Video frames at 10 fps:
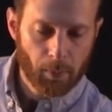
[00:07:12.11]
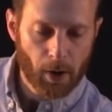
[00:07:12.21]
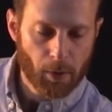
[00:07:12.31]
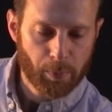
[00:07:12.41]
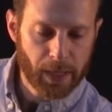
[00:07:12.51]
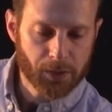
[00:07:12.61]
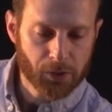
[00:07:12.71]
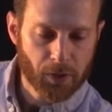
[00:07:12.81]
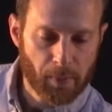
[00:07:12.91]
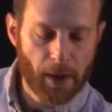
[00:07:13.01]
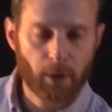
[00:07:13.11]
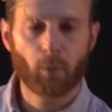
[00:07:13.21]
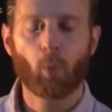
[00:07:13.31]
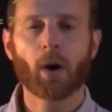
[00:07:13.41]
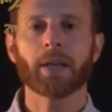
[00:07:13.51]
Part B is just a matter of
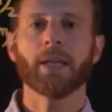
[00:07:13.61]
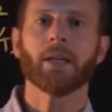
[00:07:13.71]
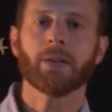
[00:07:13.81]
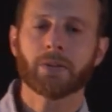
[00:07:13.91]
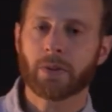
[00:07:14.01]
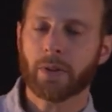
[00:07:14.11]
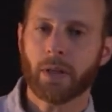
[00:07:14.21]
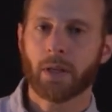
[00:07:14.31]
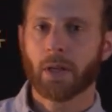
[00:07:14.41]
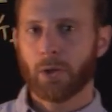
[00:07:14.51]
what is the